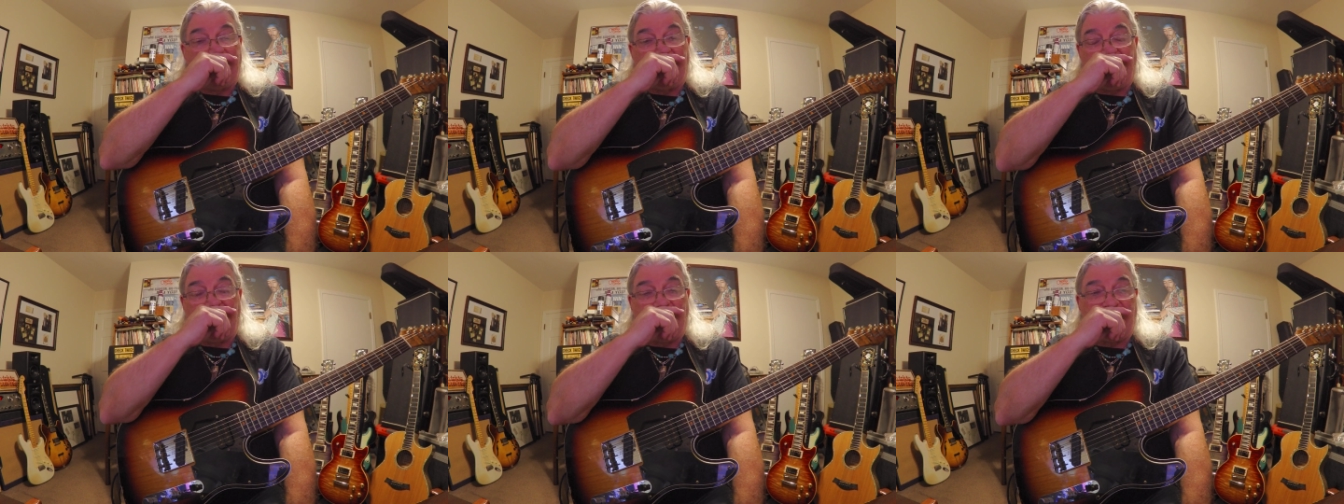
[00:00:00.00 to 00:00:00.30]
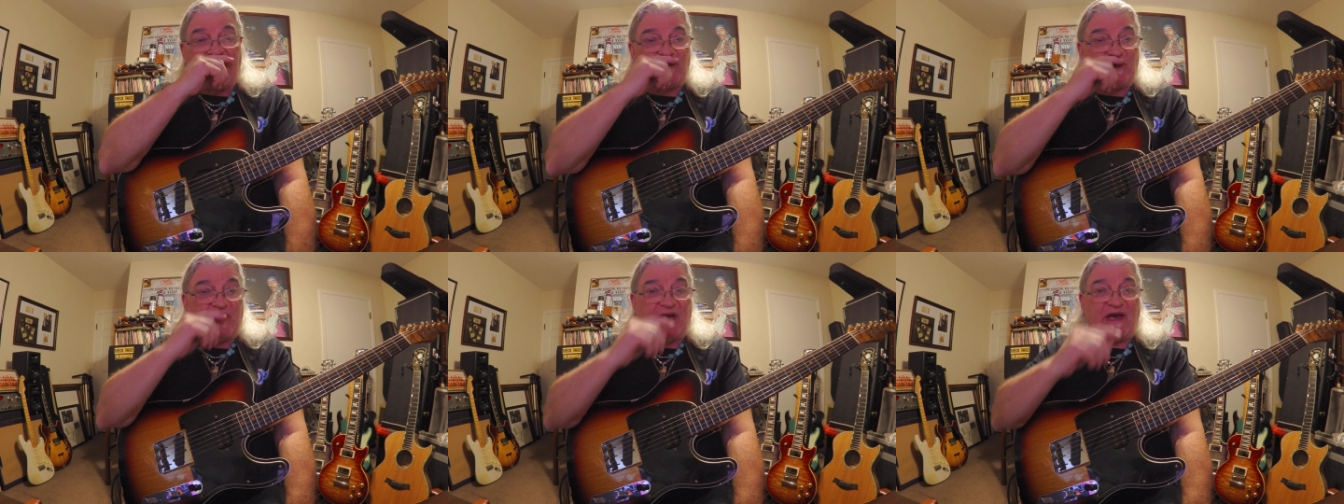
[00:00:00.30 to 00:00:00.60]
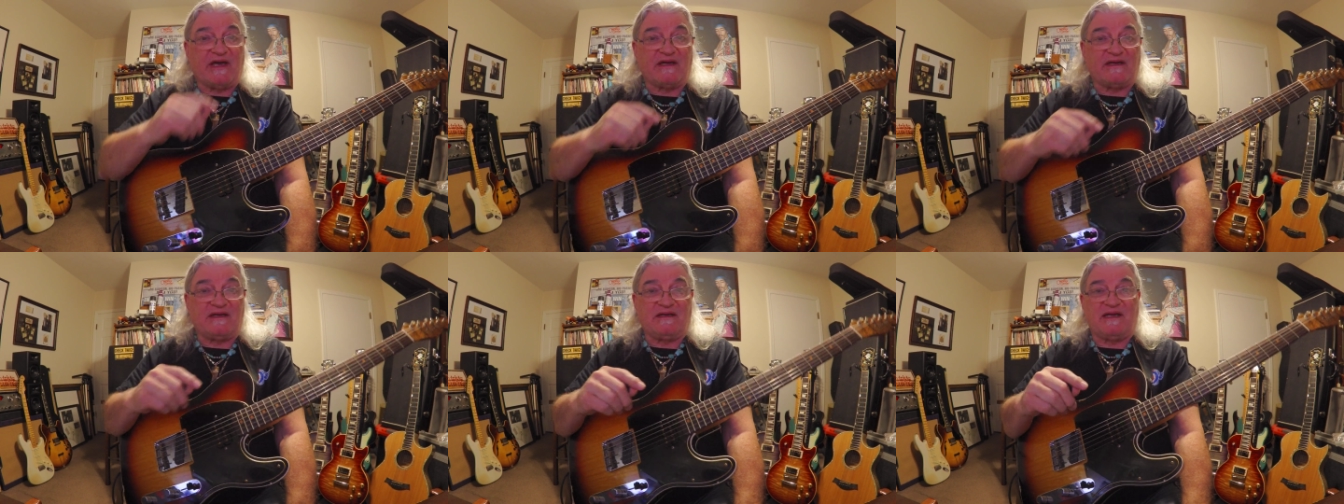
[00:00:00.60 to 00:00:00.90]
and we
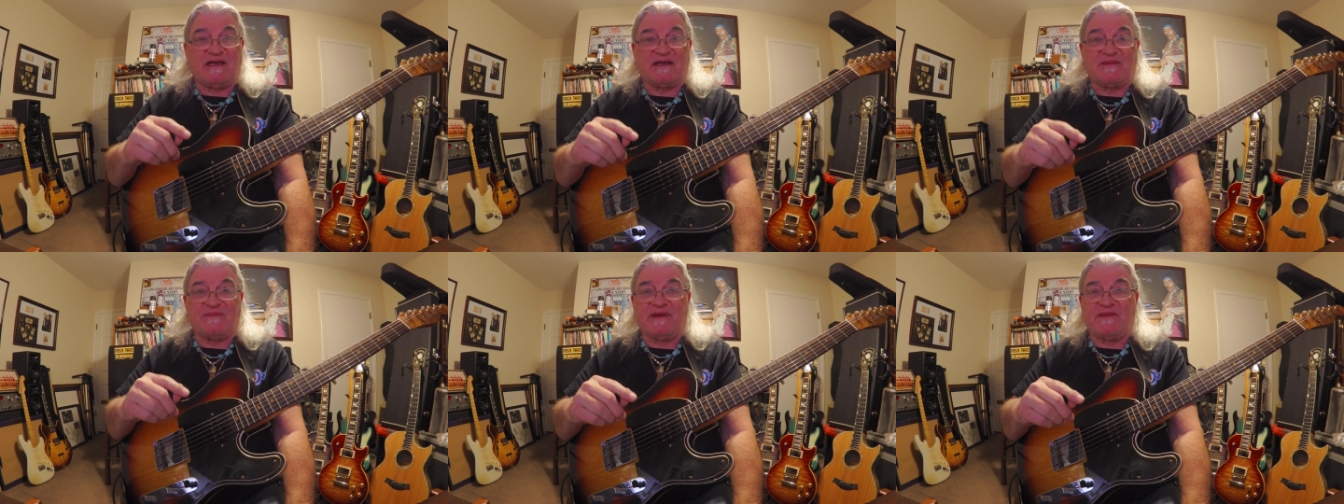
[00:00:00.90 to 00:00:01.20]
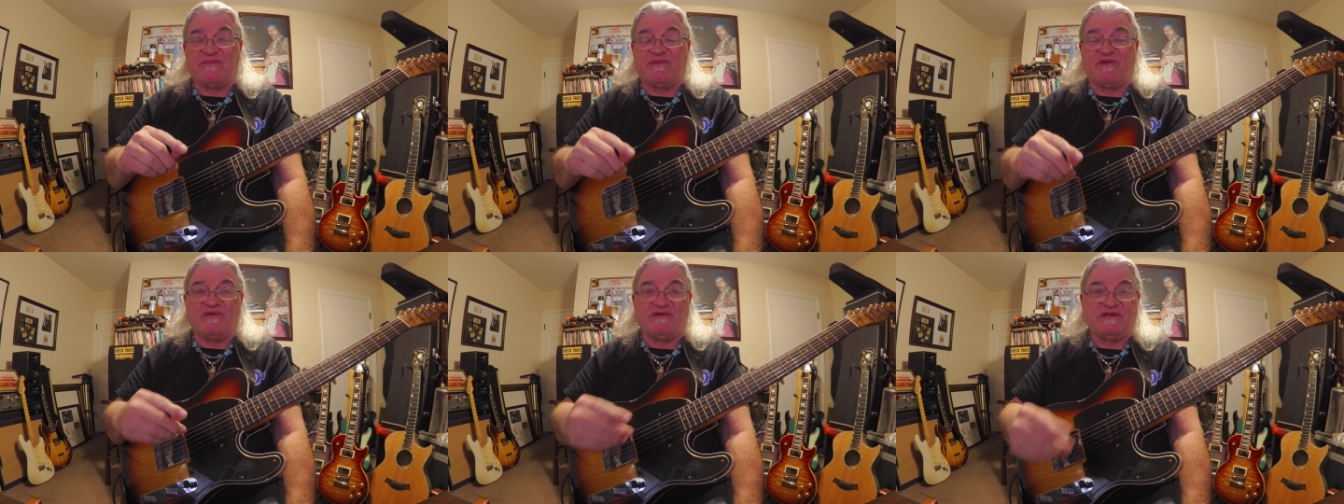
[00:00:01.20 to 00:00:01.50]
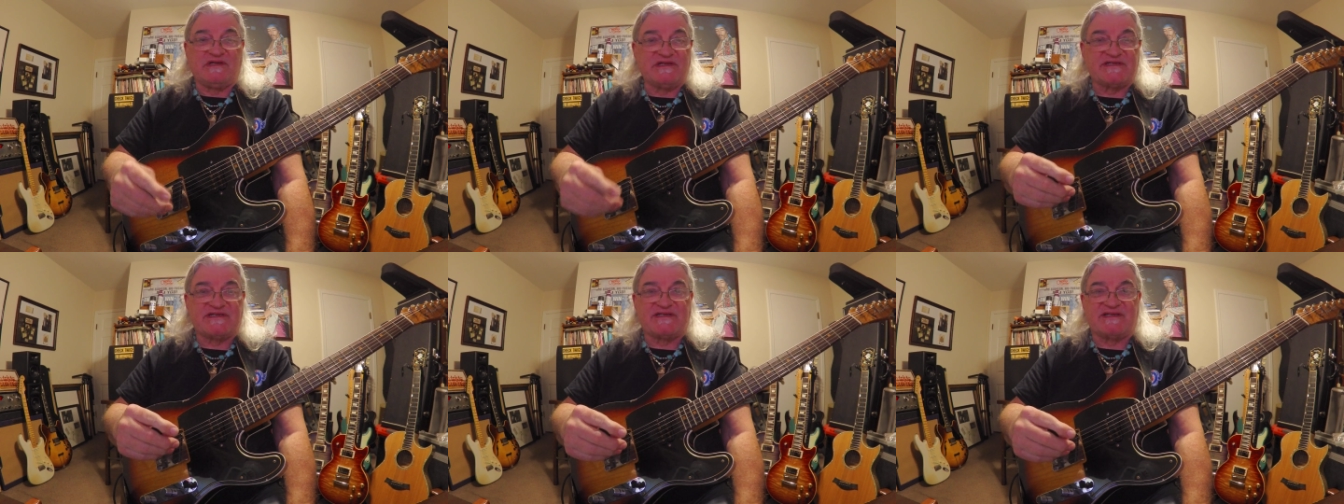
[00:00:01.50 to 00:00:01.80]
had a lot of people
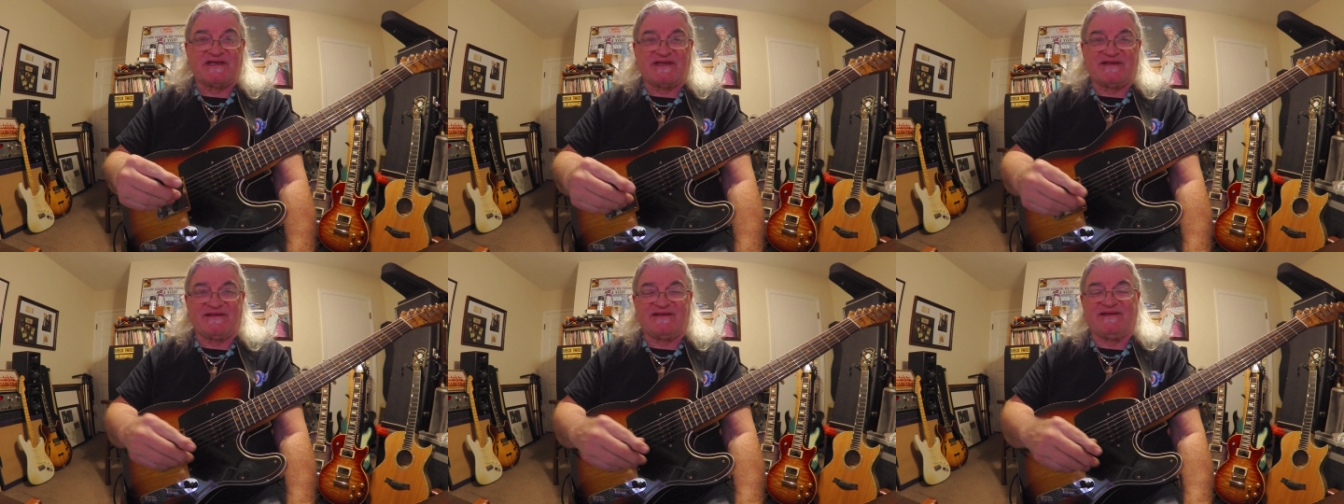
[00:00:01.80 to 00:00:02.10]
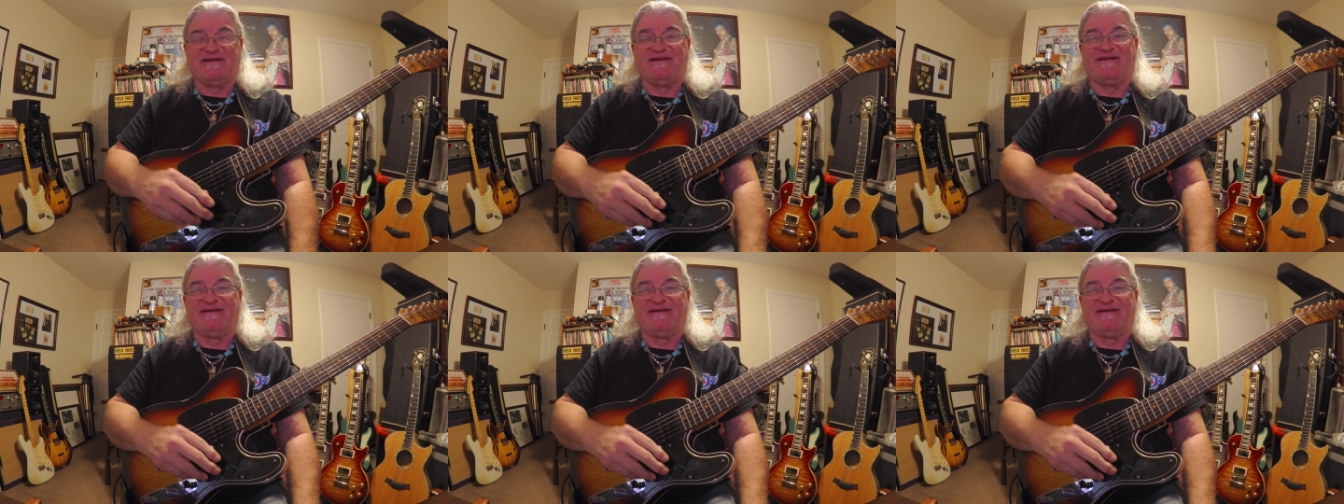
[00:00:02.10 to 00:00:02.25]
listening.